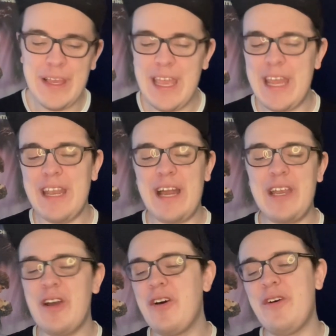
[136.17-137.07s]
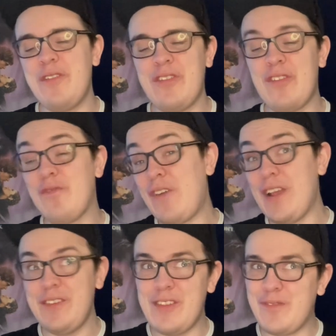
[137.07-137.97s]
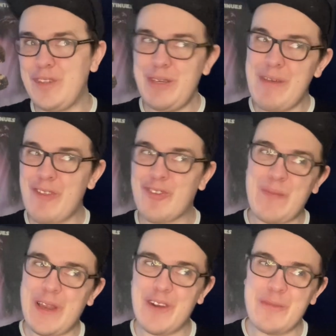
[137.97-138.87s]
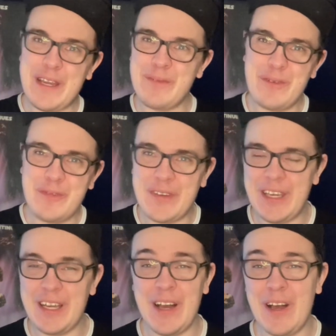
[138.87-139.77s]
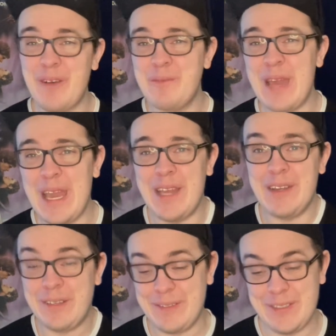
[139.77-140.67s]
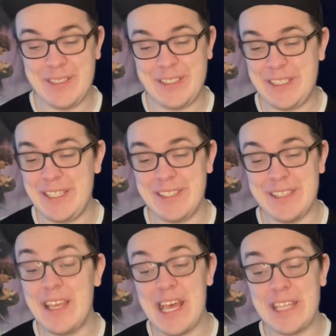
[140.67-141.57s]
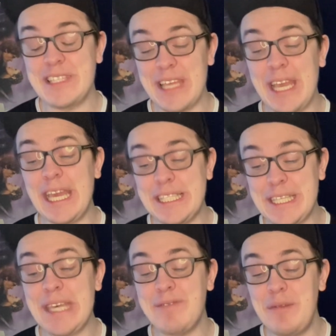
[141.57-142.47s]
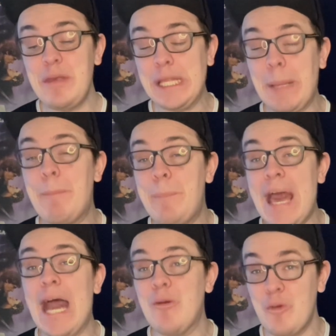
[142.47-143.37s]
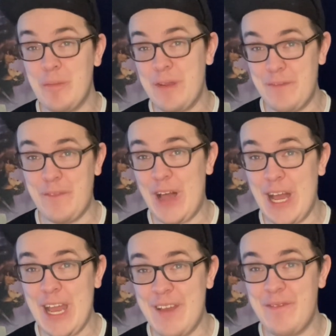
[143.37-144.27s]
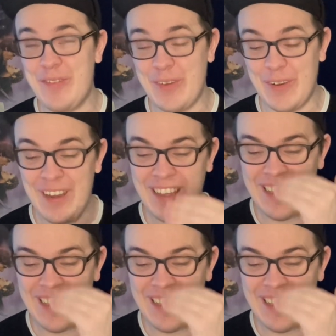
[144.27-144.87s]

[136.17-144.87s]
And I know this is finally the female Spider-Man movie. Oh, man. It's giving me, like, Batwoman vibes, or,